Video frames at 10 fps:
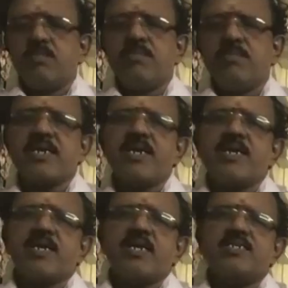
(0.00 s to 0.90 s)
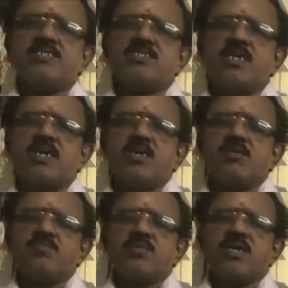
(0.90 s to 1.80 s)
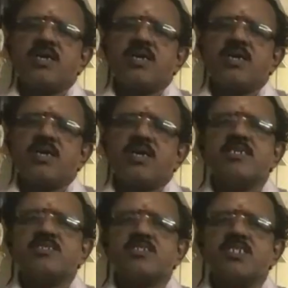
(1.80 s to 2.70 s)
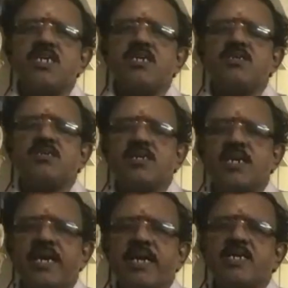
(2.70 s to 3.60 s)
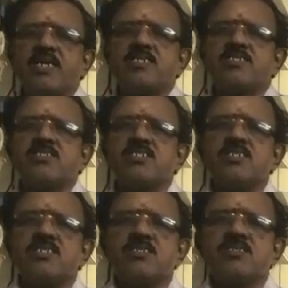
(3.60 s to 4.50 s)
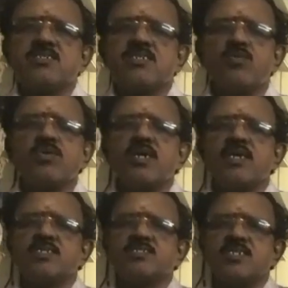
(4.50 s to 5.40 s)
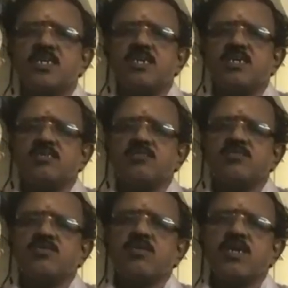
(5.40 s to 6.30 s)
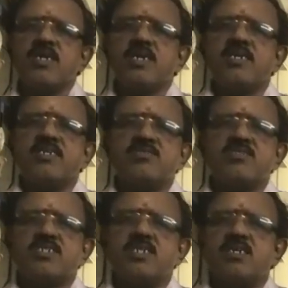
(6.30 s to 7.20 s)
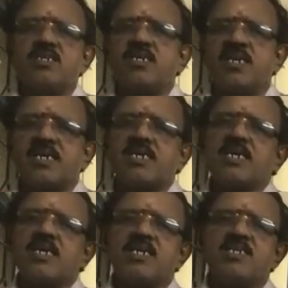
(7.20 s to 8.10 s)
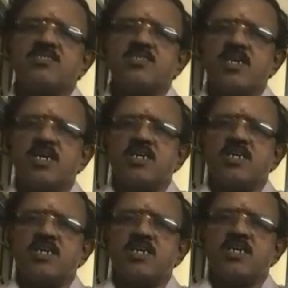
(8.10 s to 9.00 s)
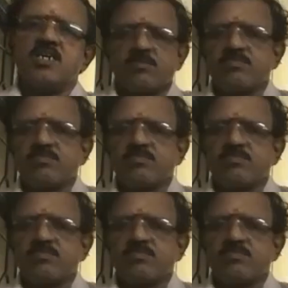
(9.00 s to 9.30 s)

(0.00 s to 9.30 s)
mechanical energy, heat energy, light energy, sound energy, nuclear energy, electrical energy, and so on.